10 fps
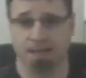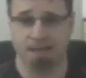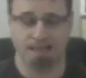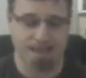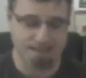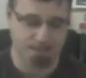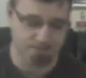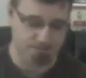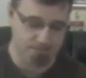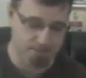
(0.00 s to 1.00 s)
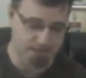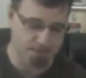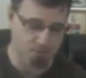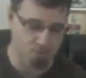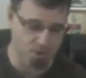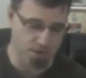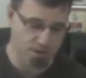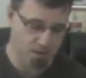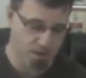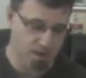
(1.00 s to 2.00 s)
Dude, that's some coin.
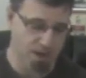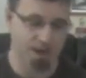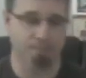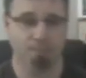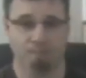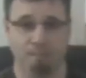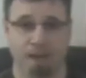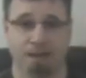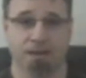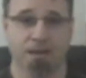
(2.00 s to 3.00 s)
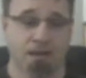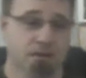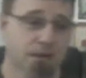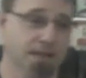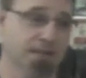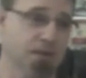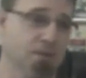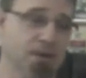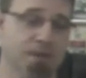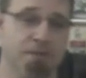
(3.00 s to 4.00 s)
Man, dude, I'll tell you
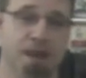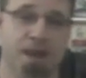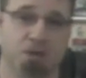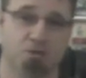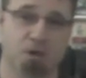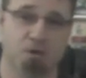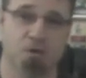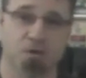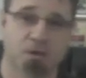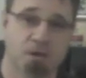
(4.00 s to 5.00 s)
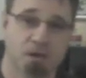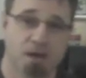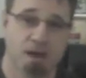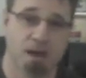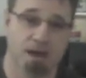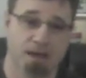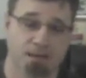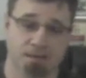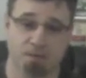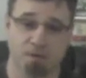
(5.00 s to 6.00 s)
what, they ran out of stretch goals
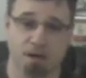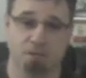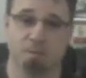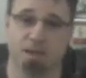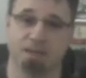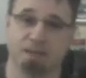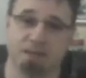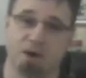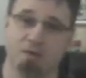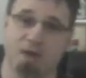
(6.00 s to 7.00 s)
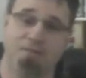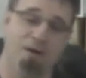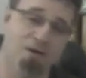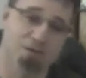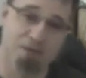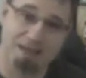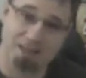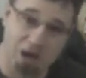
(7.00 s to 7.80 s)
because they weren't expecting it to go that far. So that's